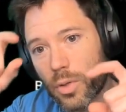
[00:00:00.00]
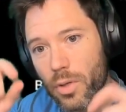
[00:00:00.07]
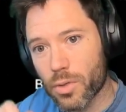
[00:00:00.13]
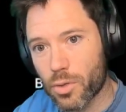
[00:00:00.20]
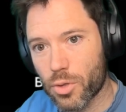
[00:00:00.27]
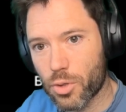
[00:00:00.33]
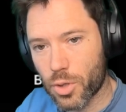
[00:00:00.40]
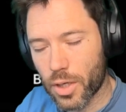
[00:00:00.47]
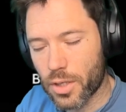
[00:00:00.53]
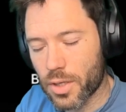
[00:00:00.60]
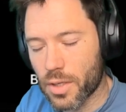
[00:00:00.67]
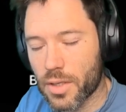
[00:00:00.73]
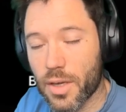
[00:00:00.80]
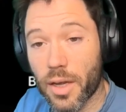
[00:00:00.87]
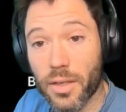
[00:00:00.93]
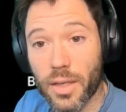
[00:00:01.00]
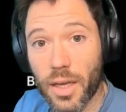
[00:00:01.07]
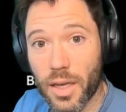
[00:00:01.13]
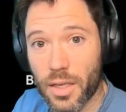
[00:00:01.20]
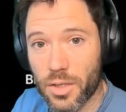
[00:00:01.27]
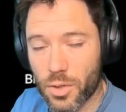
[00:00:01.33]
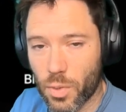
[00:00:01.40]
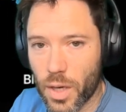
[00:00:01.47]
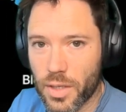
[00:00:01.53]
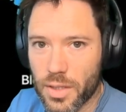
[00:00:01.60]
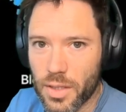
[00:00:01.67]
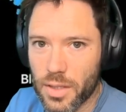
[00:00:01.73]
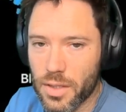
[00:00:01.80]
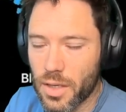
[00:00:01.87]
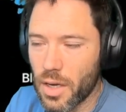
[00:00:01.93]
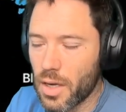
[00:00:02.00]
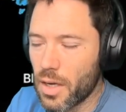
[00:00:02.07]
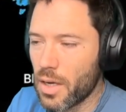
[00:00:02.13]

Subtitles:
those restrictions, like the H20s